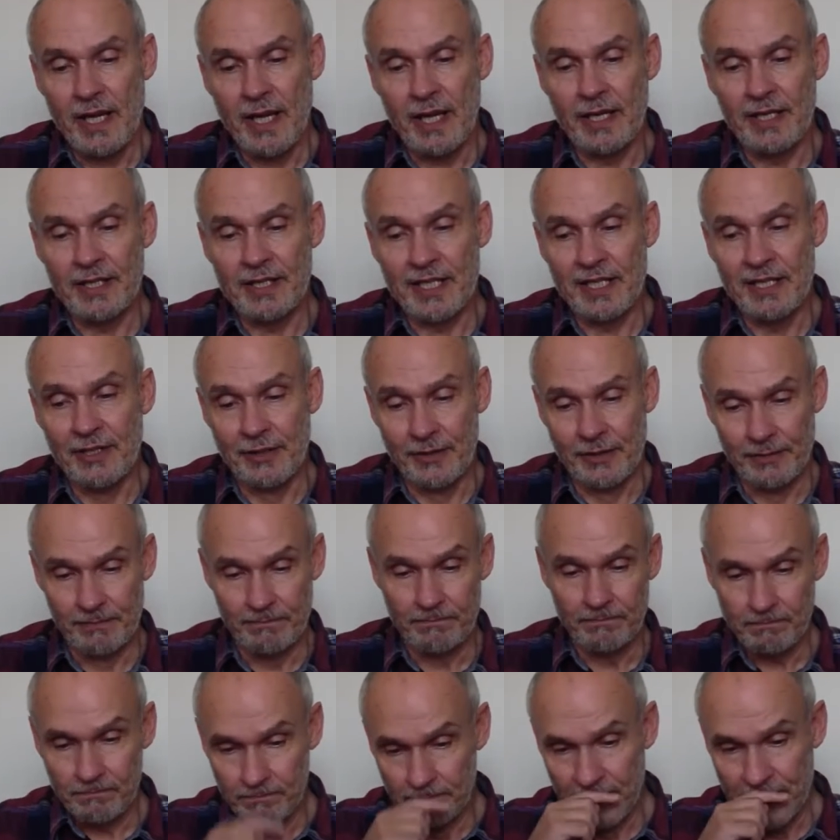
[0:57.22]
And it's, in,
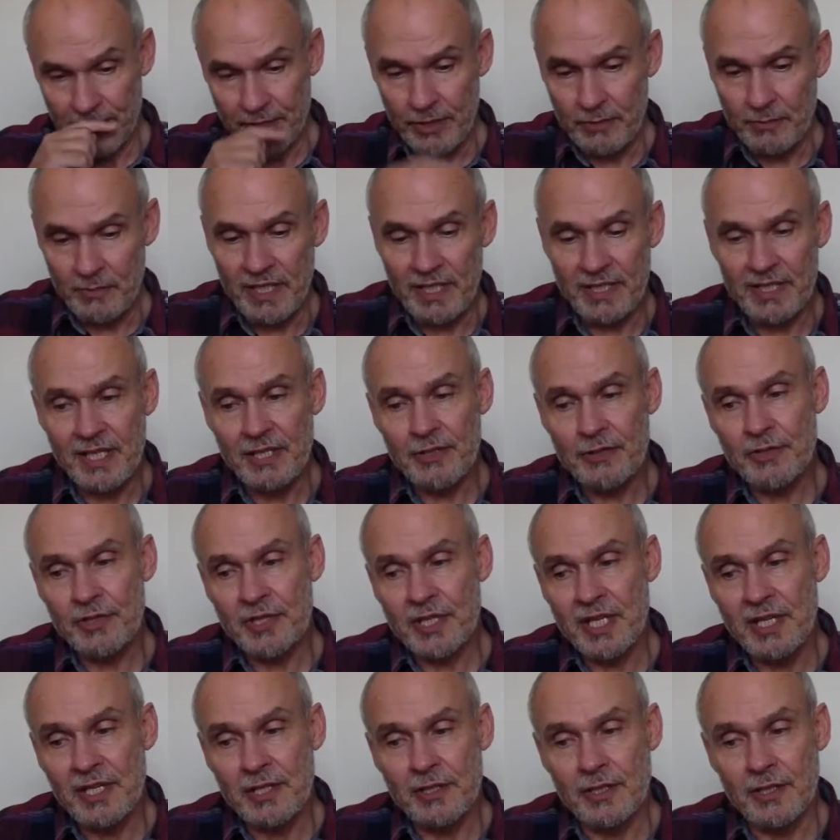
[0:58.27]
excuse me, it's
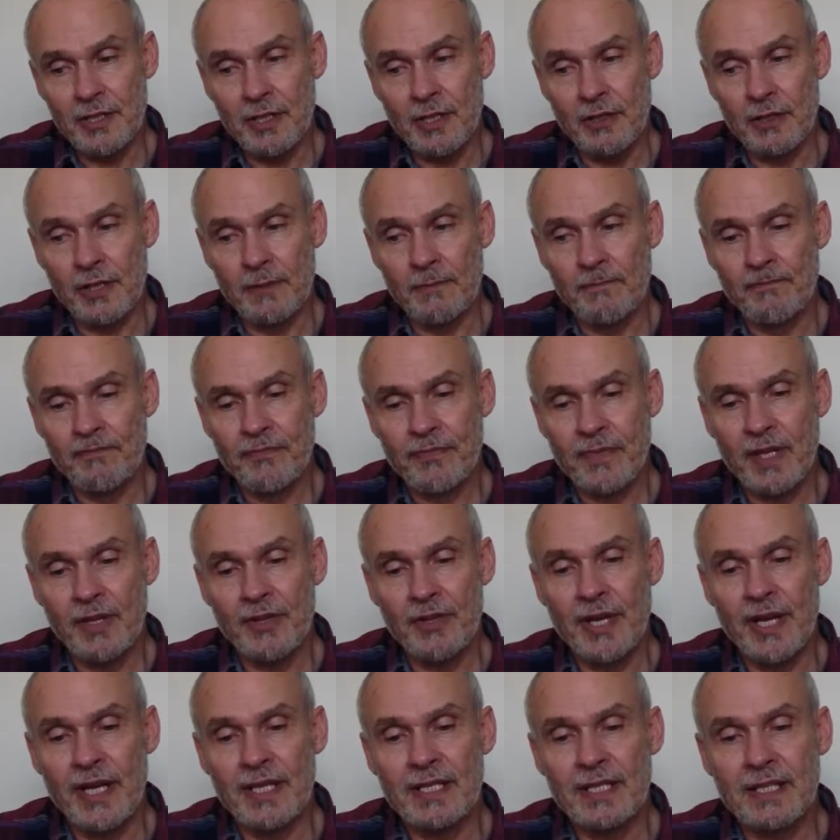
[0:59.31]
interesting to note
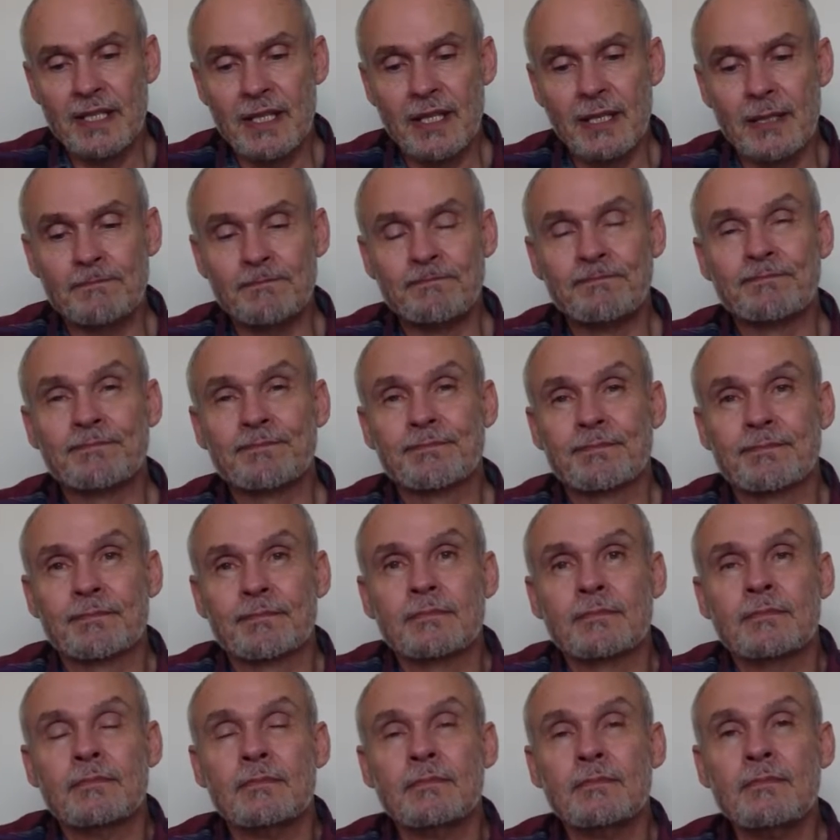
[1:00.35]
that. Um,
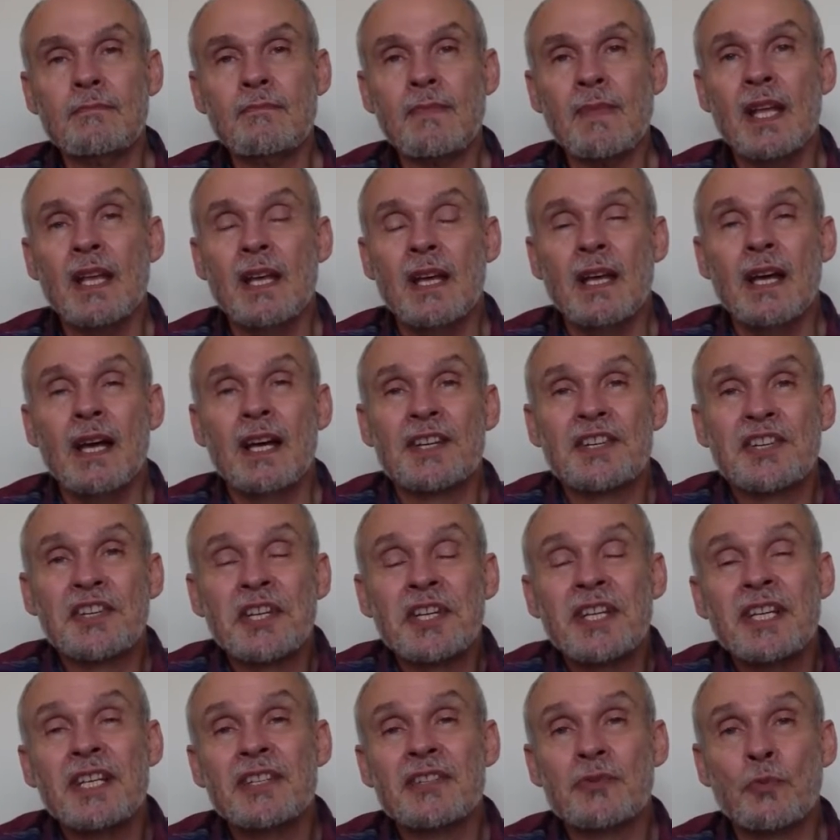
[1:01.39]
a
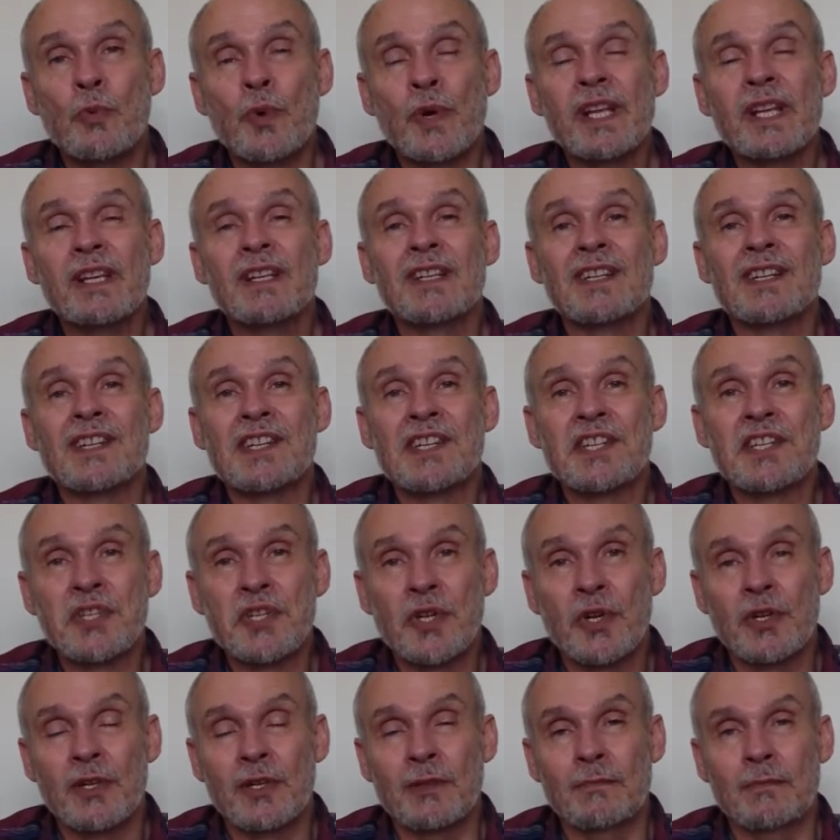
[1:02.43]
city as wicked as
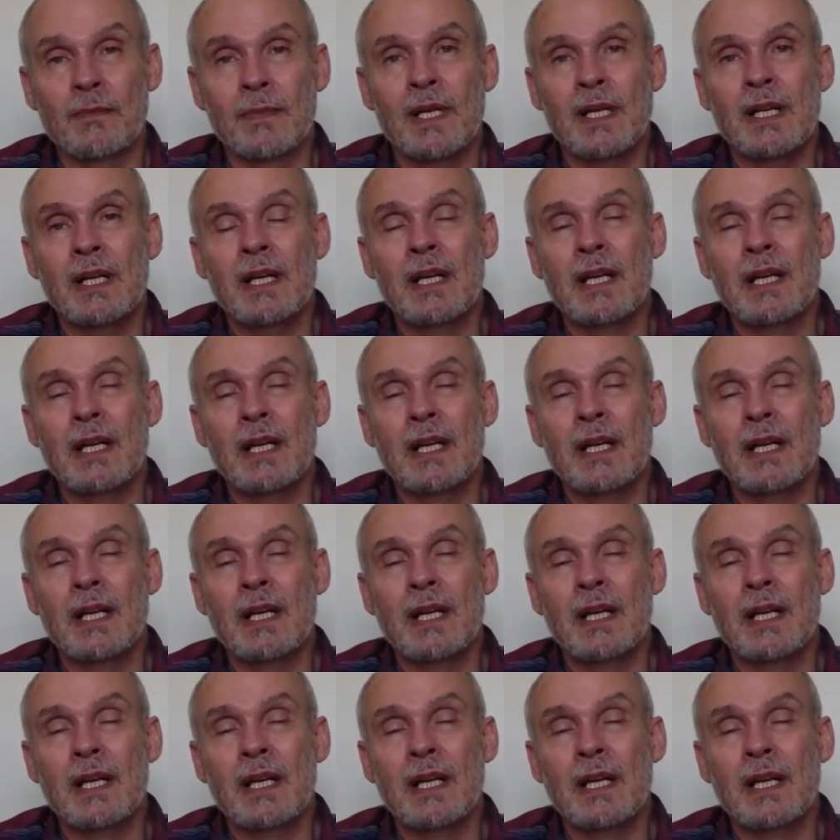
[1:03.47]
Sodom,